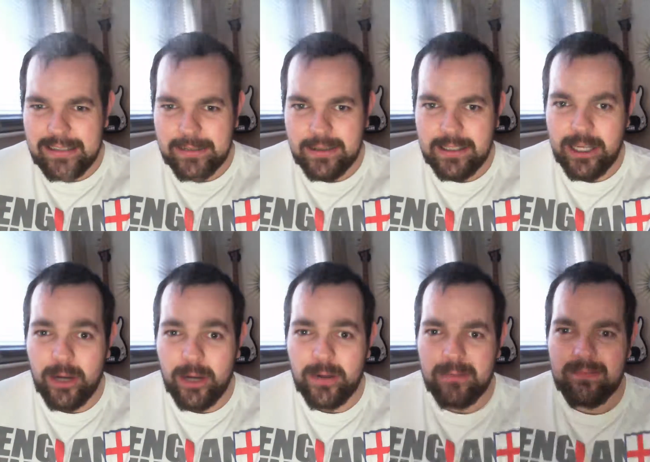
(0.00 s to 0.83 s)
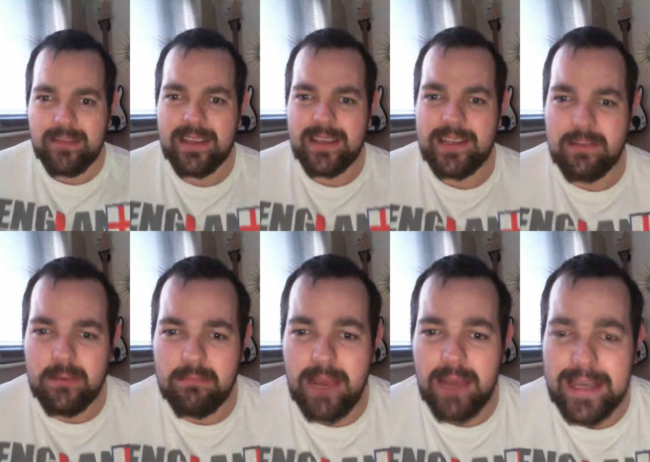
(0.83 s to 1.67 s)
Yo, it's your boy
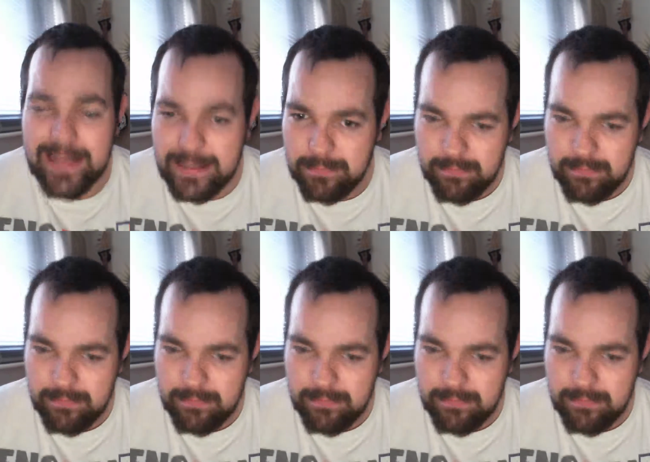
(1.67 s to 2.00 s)
Mac here.